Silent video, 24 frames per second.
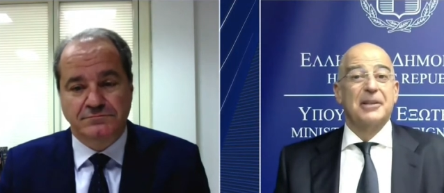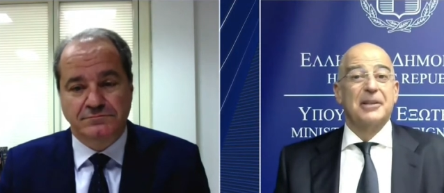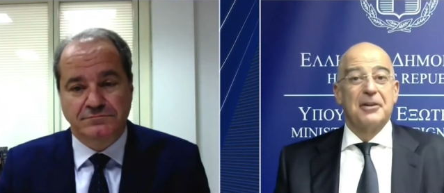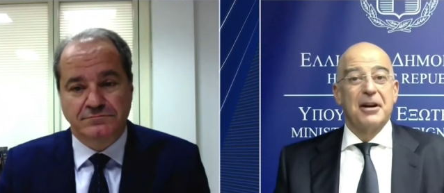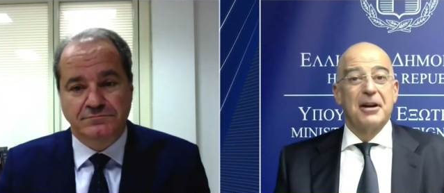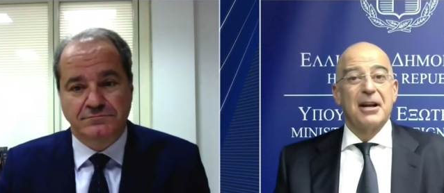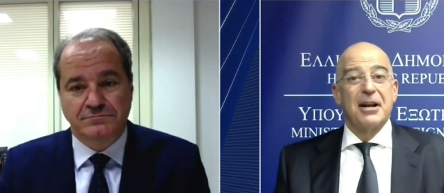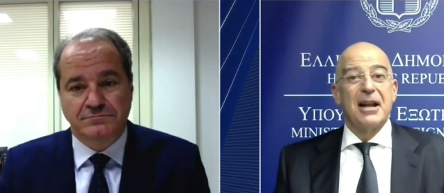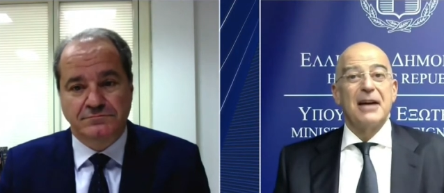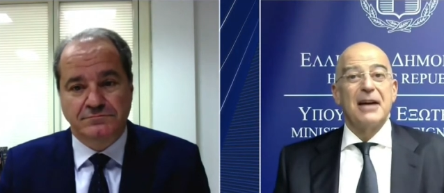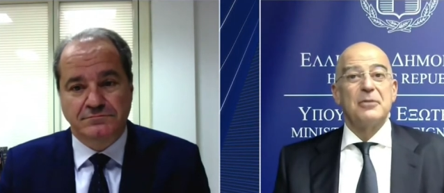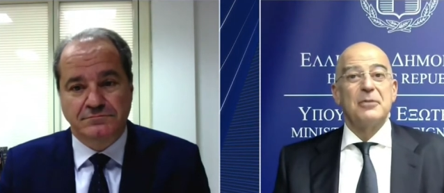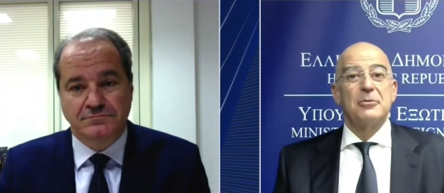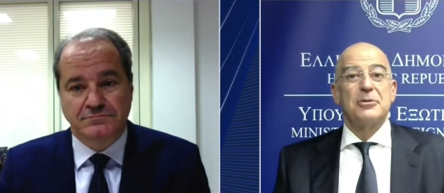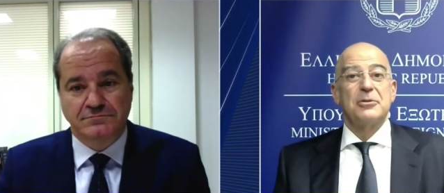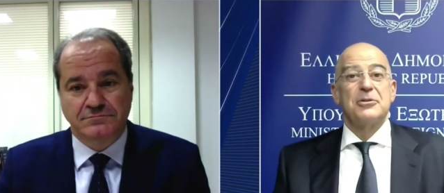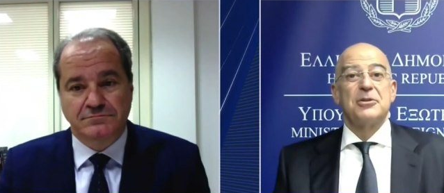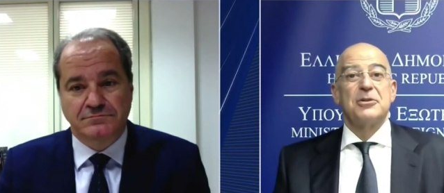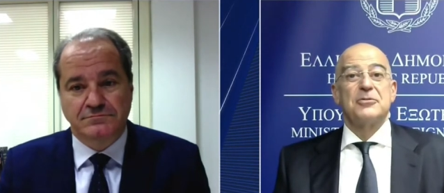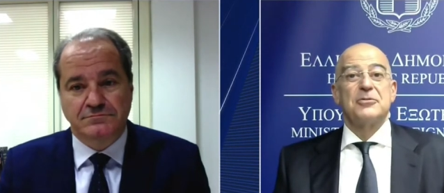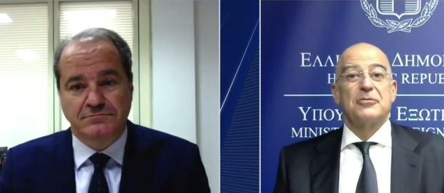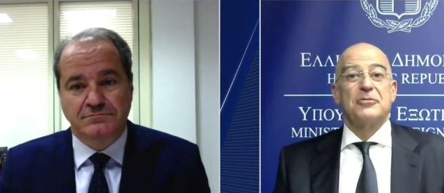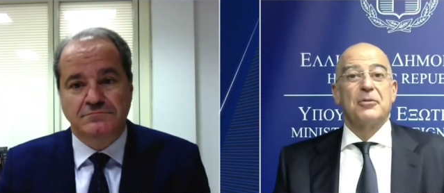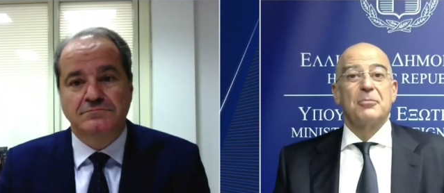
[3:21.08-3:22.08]
Speaker 1: clearer
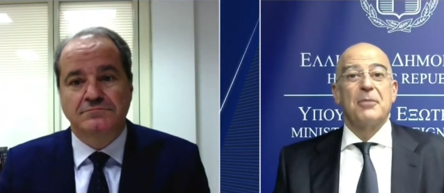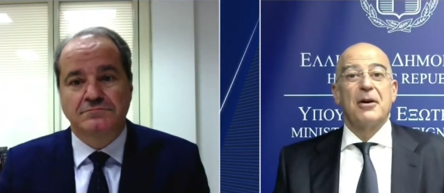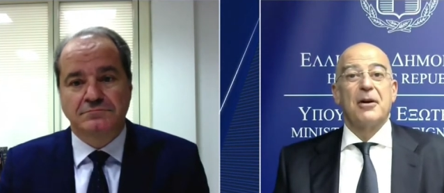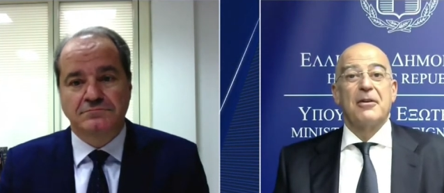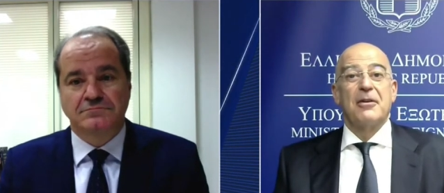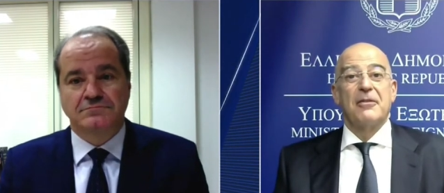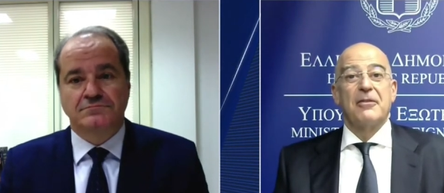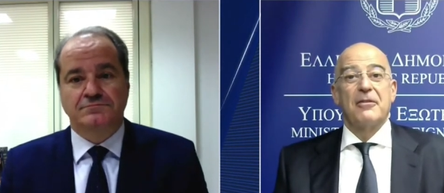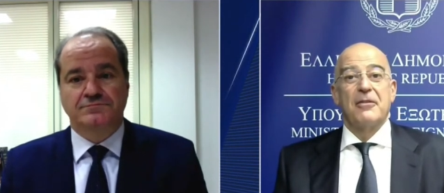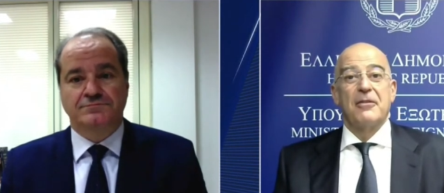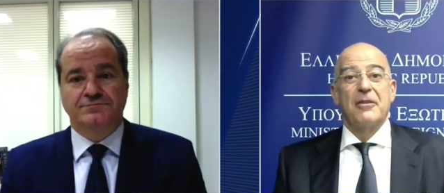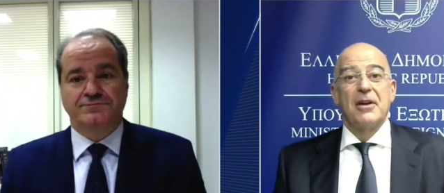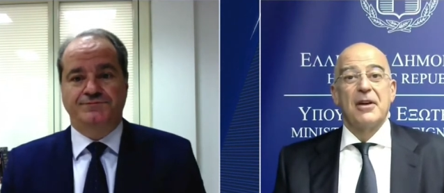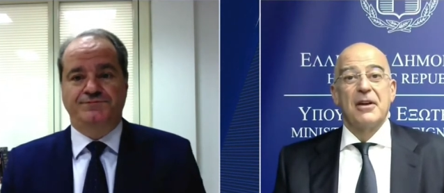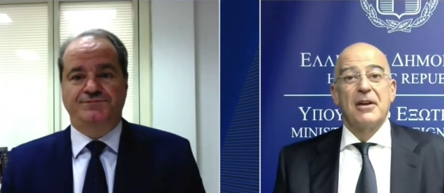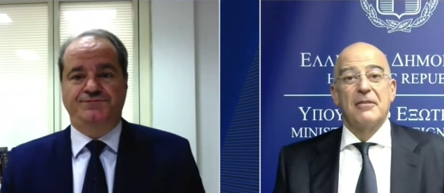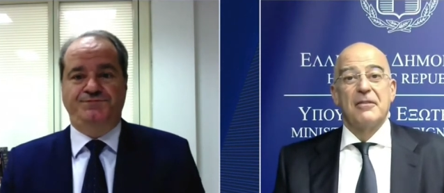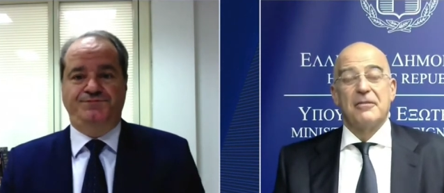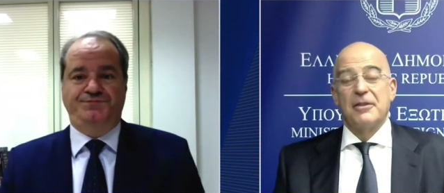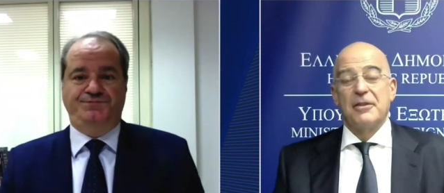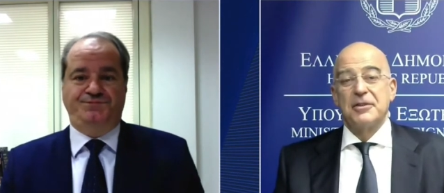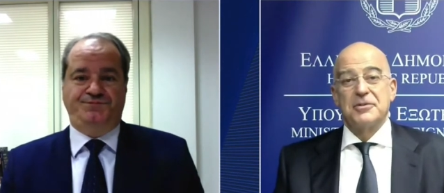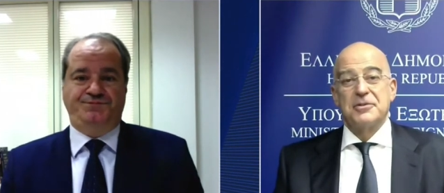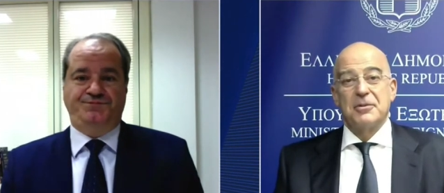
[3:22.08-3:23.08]
languages from our
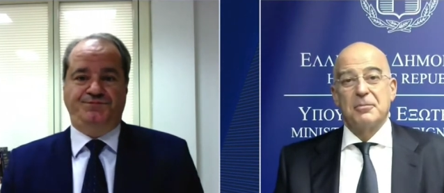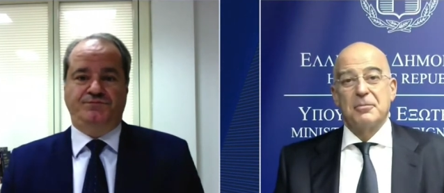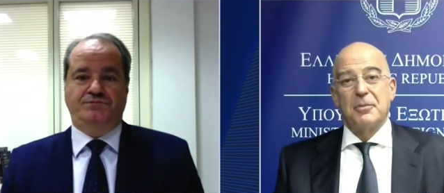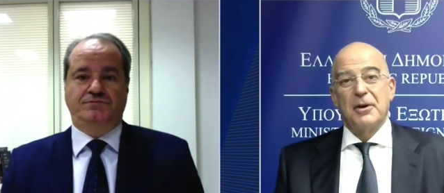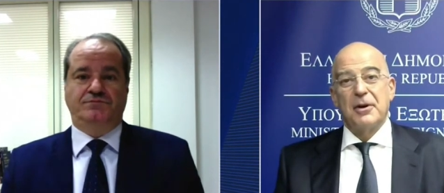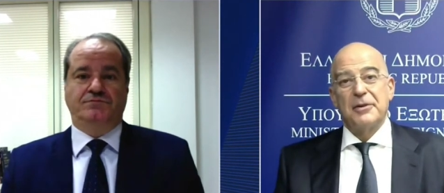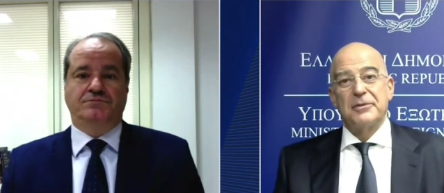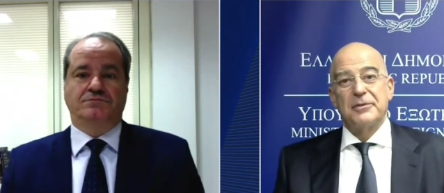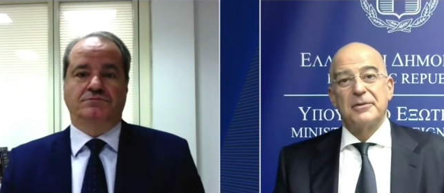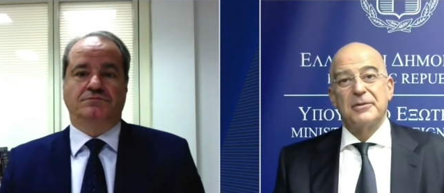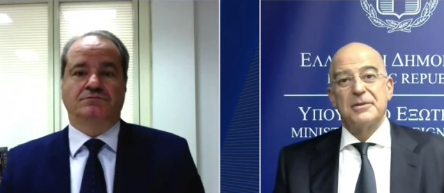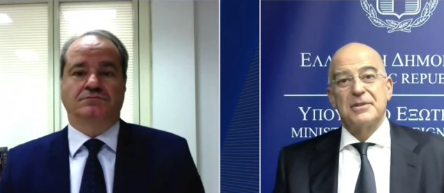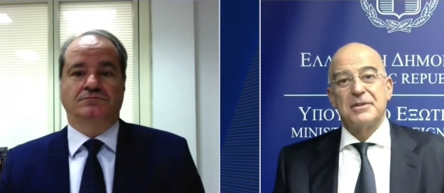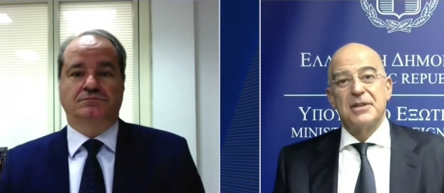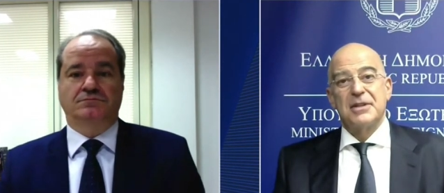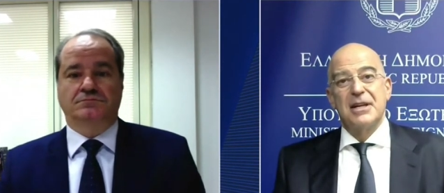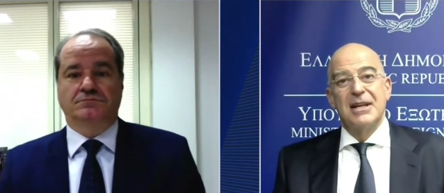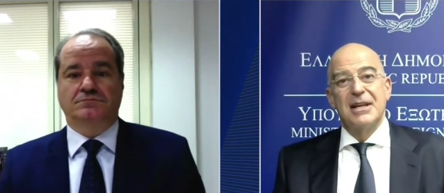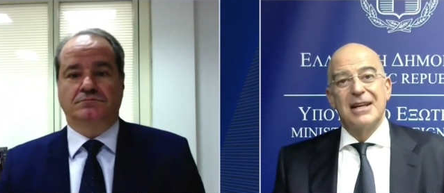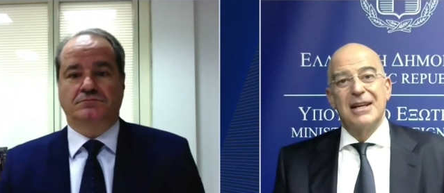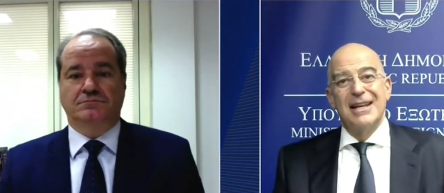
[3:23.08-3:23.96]
friends or partners.